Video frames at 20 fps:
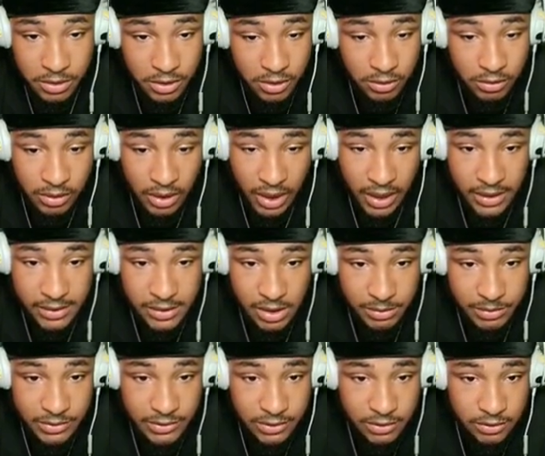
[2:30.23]
know last
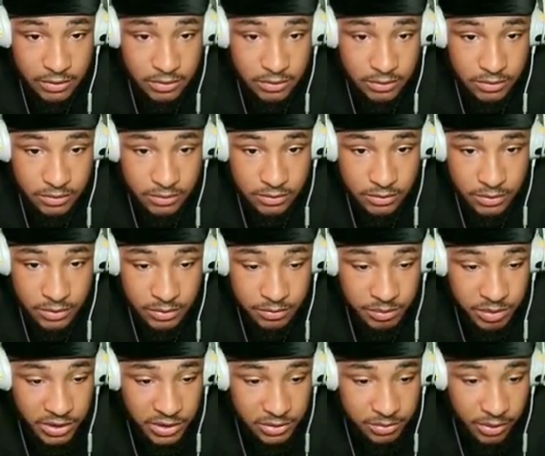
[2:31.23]
episode he
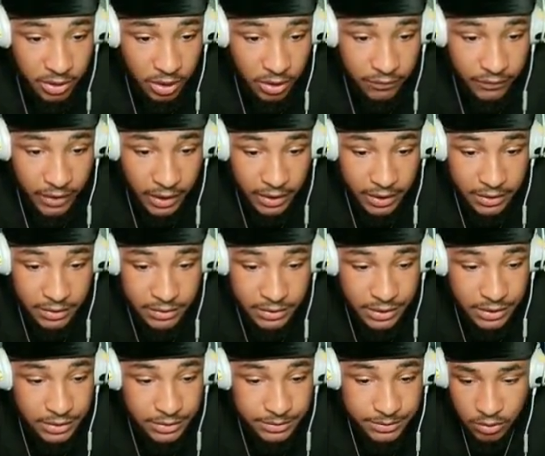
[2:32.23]
pissed me off. I couldn't
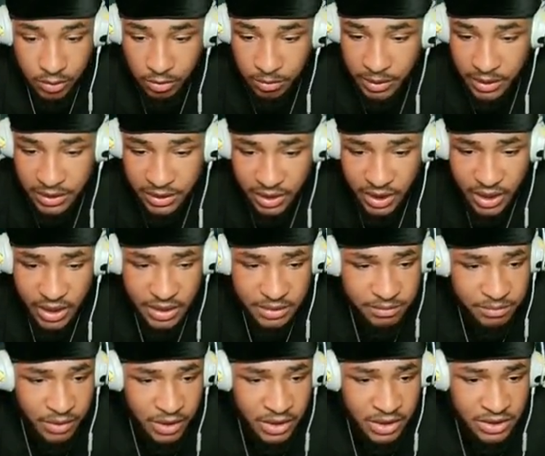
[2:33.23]
get him. Oh my god,
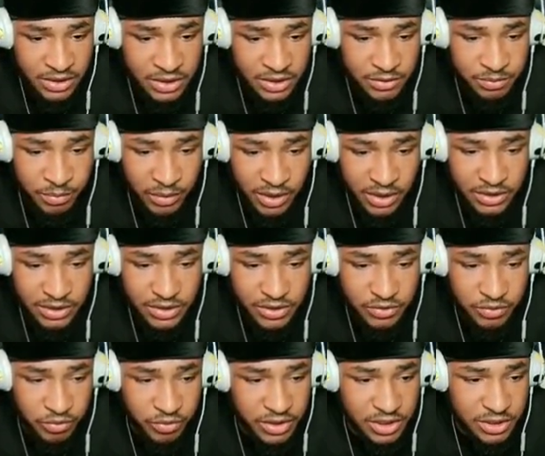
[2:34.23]
money does money just
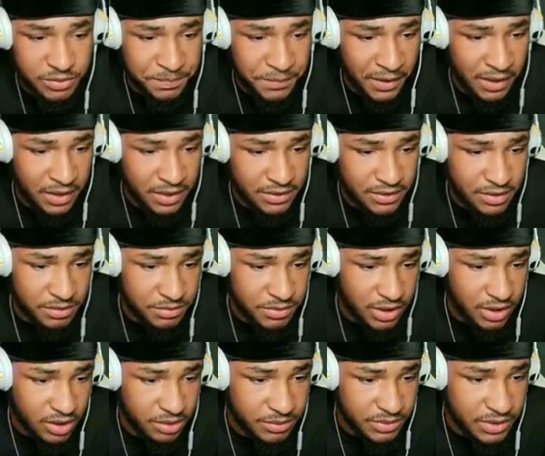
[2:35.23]
respawn
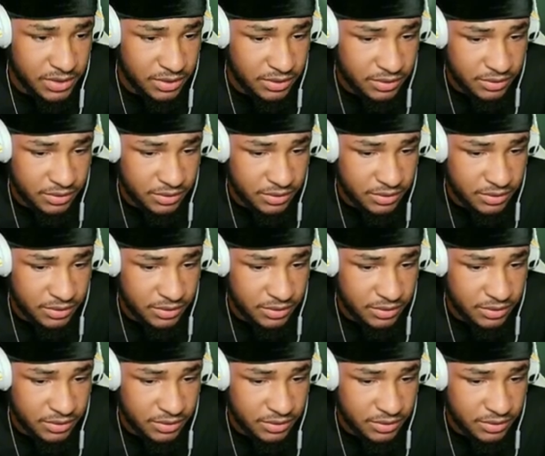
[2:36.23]
sometimes?